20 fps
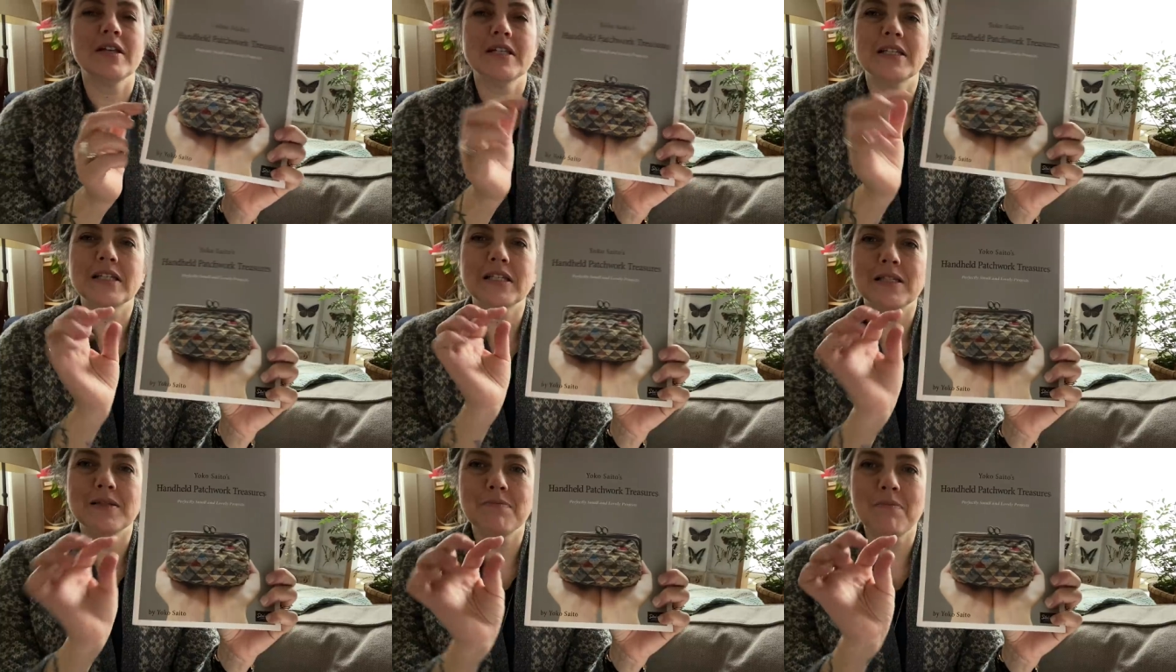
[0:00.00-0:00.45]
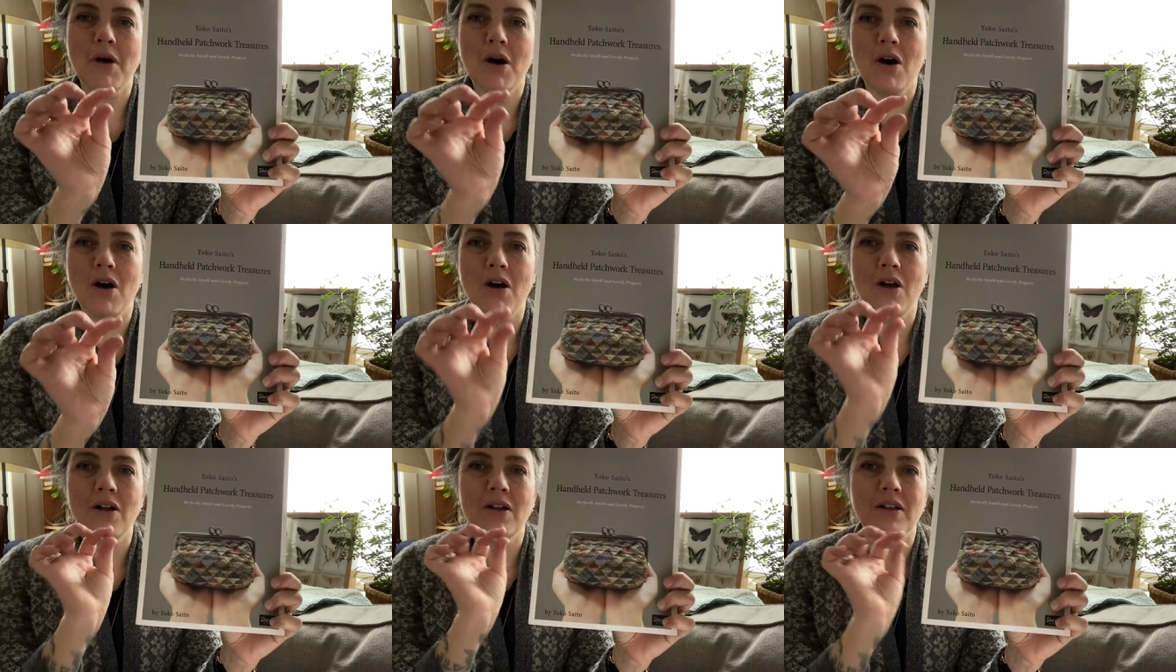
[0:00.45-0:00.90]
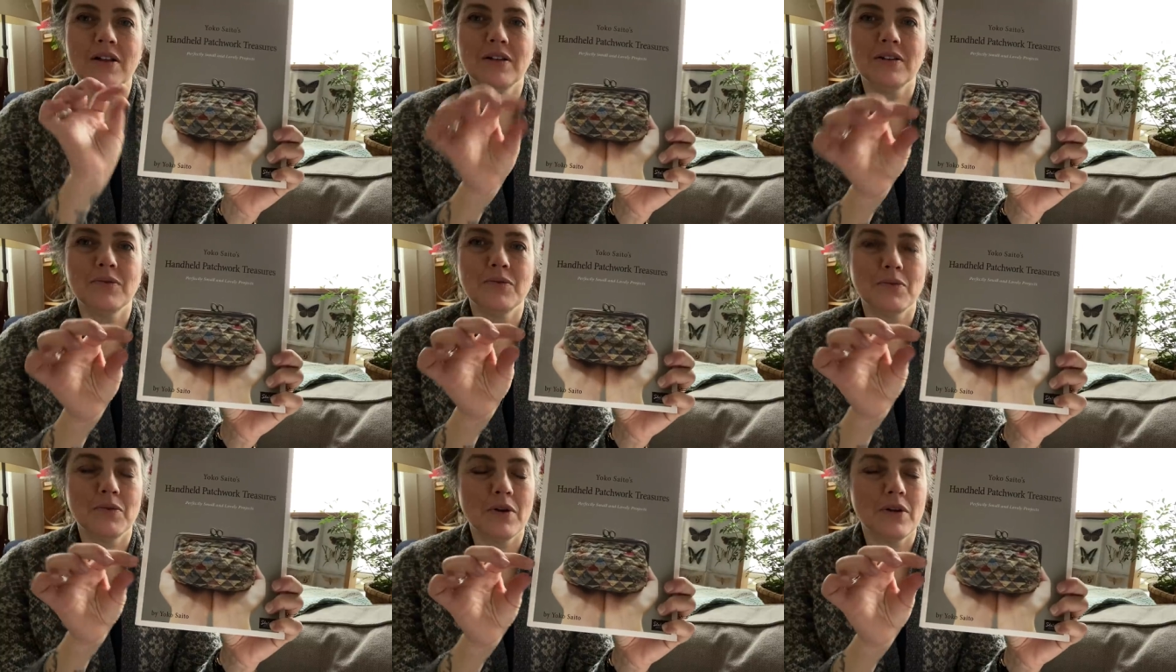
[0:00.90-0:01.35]

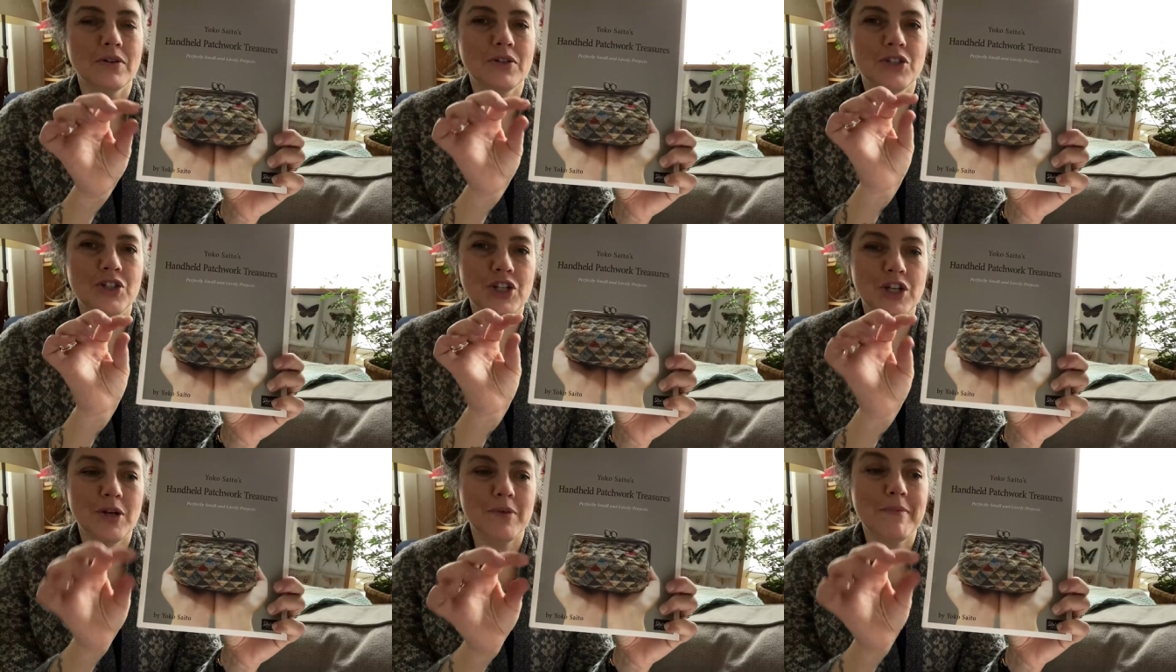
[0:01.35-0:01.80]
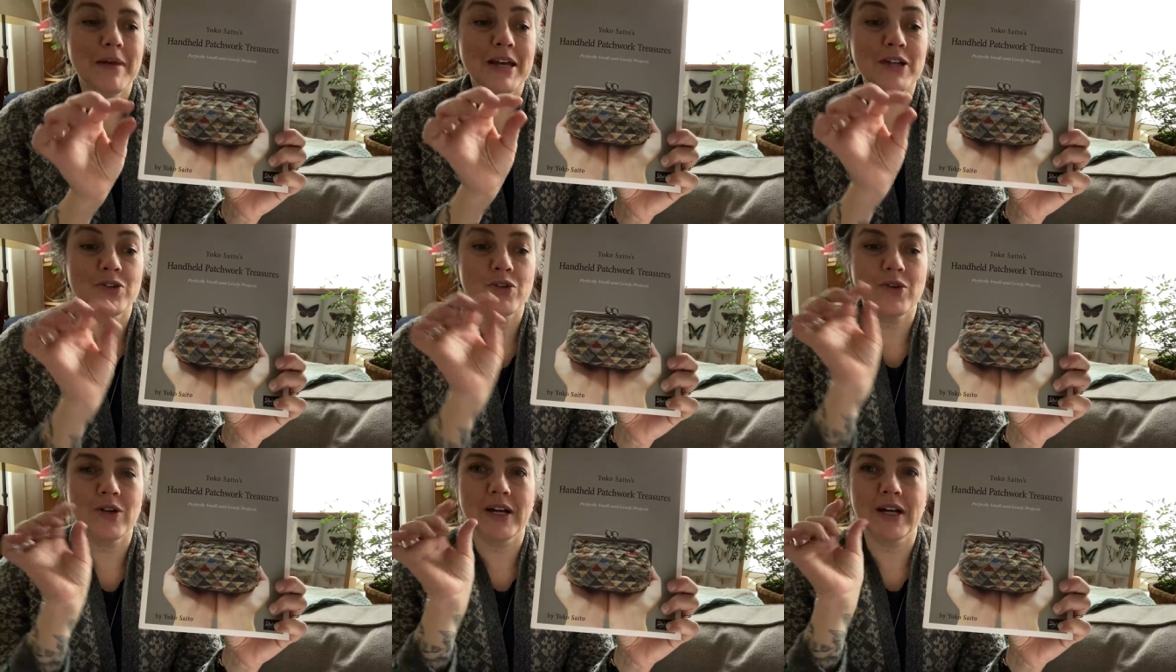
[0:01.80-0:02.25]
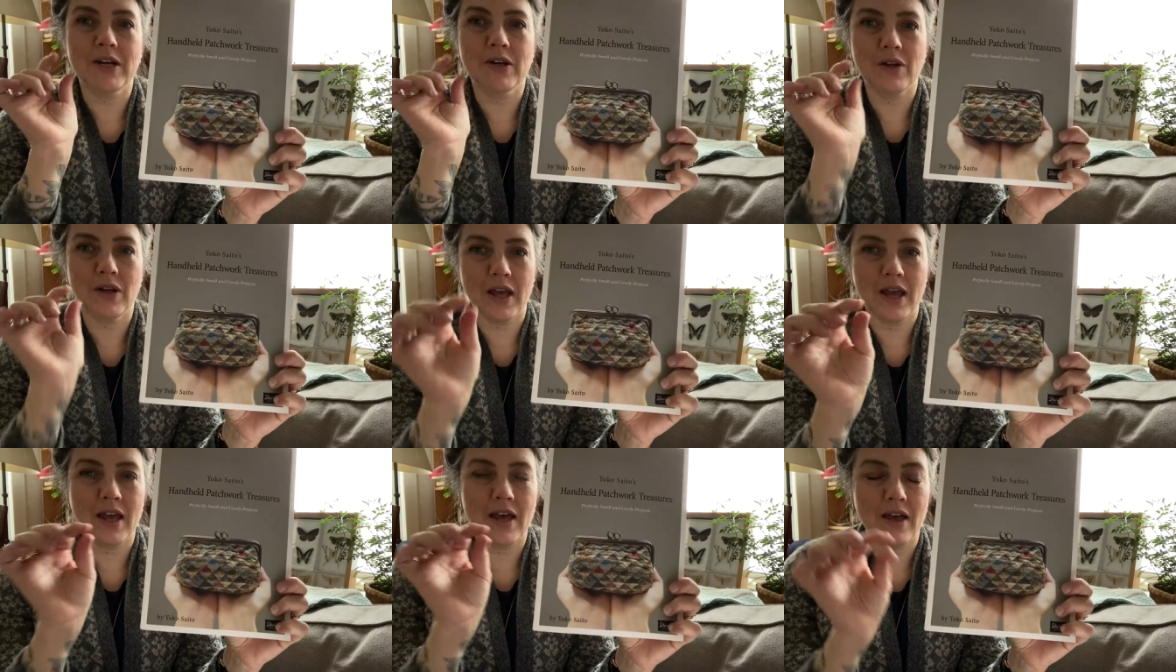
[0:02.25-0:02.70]
small
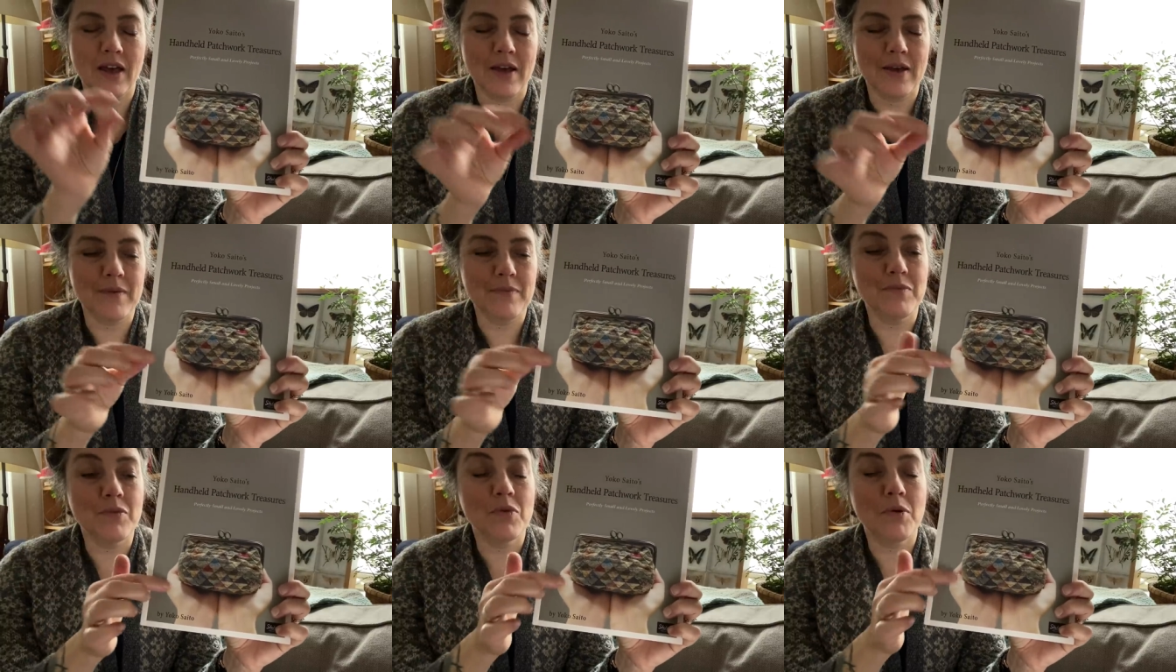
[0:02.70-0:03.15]
geometric um,